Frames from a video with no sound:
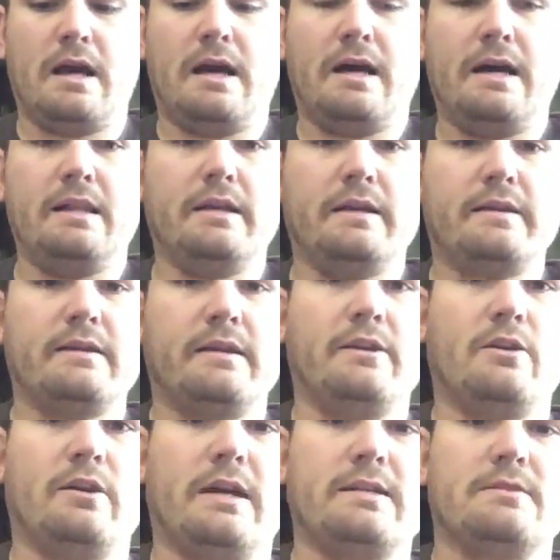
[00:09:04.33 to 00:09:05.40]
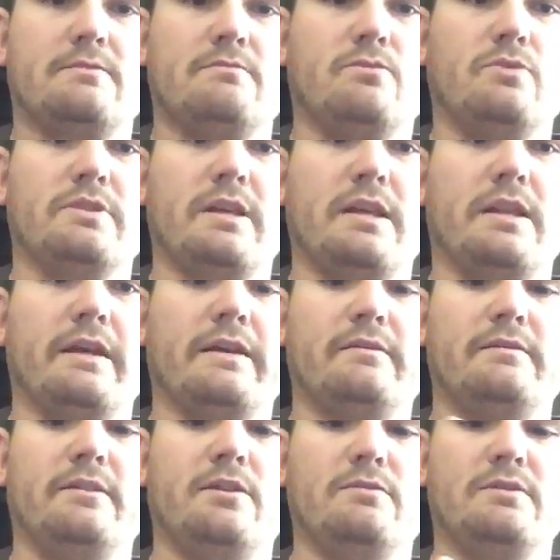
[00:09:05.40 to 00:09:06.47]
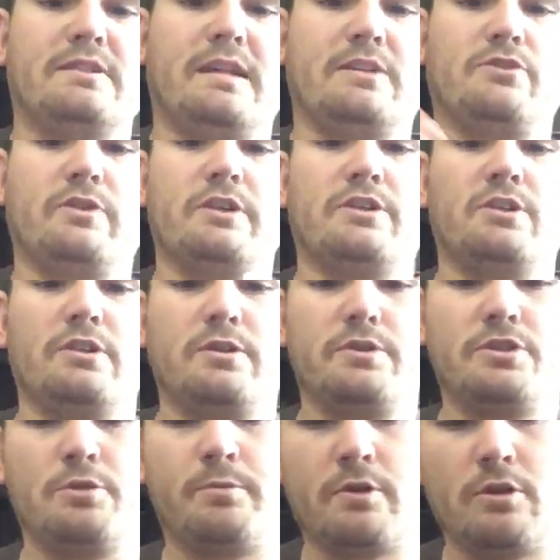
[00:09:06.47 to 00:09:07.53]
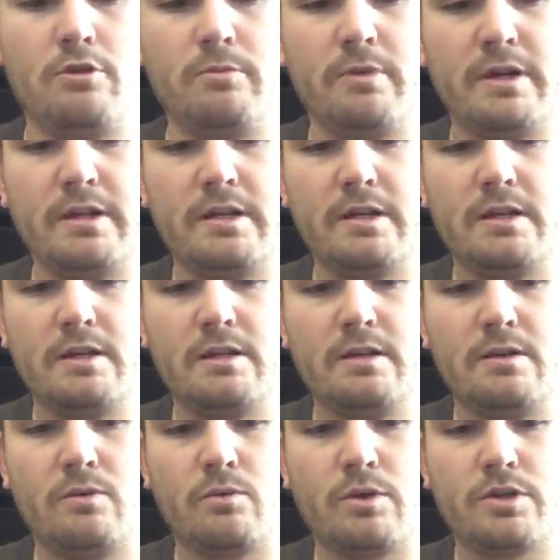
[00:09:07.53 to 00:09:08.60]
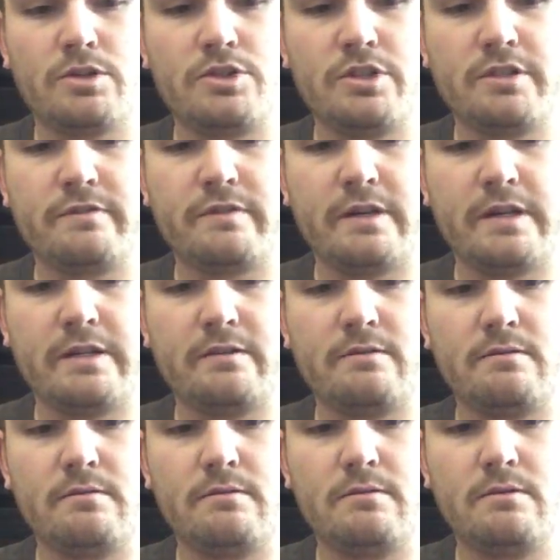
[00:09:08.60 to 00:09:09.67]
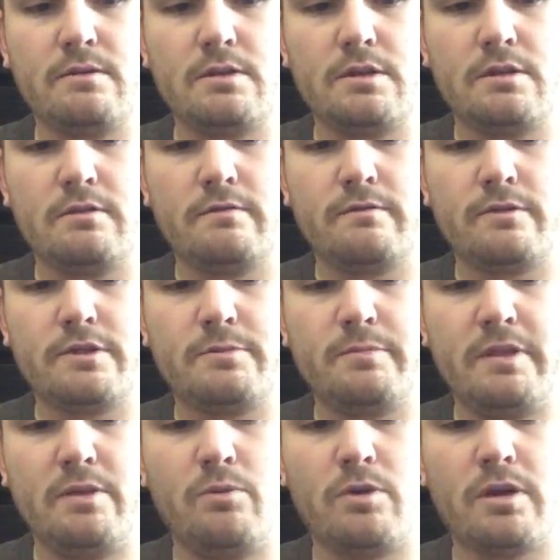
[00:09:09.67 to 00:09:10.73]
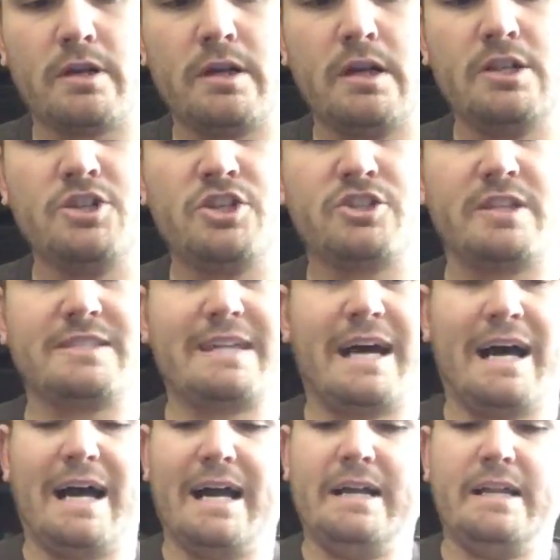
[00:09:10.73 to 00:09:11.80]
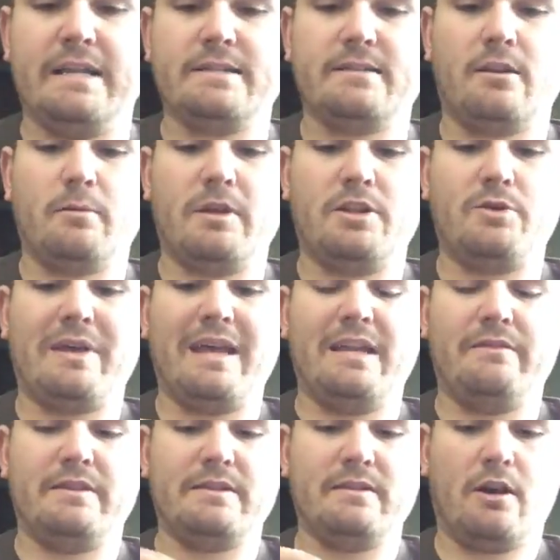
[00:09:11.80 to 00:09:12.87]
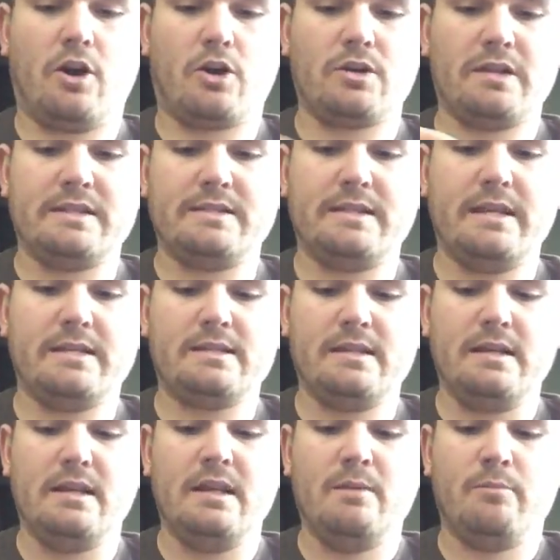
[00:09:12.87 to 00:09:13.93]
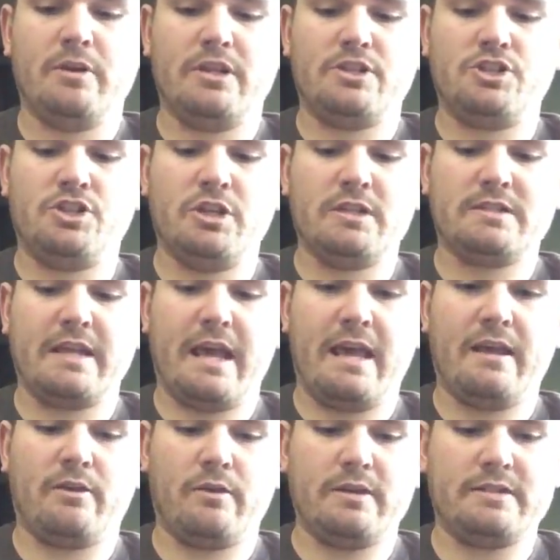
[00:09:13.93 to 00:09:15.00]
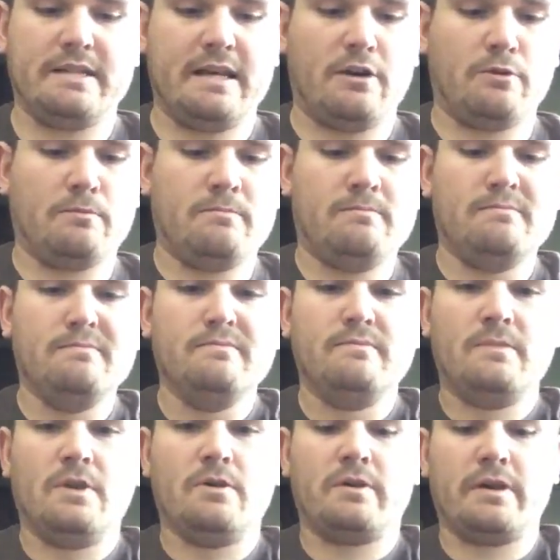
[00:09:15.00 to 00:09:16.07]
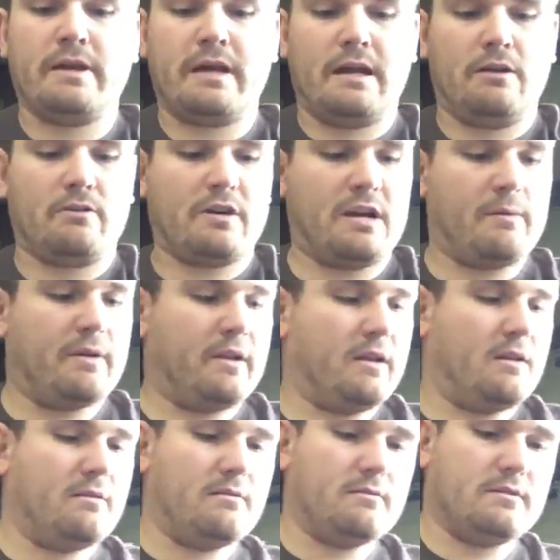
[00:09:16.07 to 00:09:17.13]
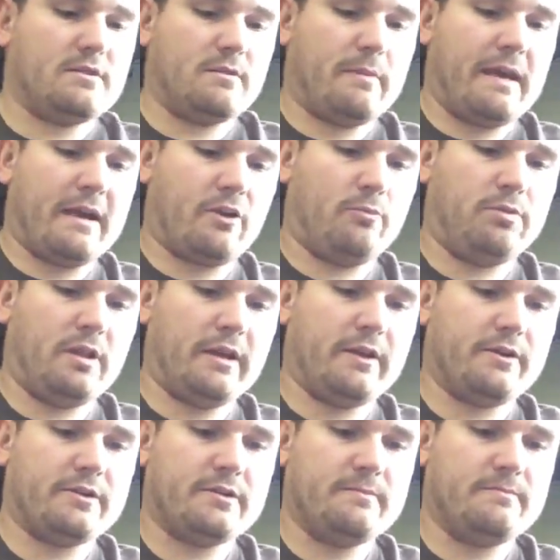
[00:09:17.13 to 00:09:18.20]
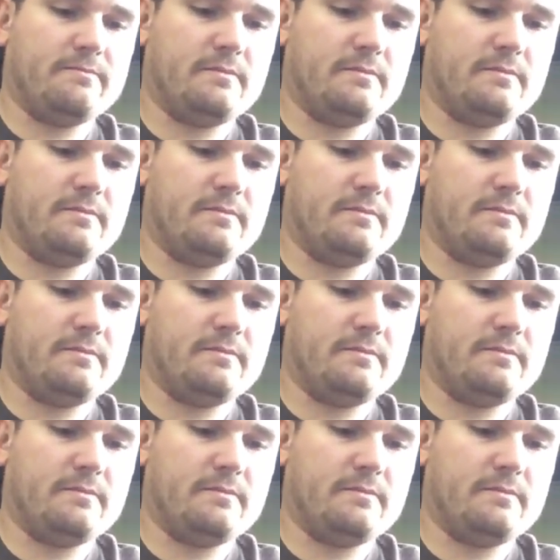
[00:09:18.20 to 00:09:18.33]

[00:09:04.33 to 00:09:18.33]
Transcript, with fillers: I like, I know guys will say like, you know, it's not traditionally used super glue, but works just fine for speed work. Just the tiniest little bit. You can't even hardly see it, but it's just to anchor it down. Okay, I'll grab it in some hackle pliers.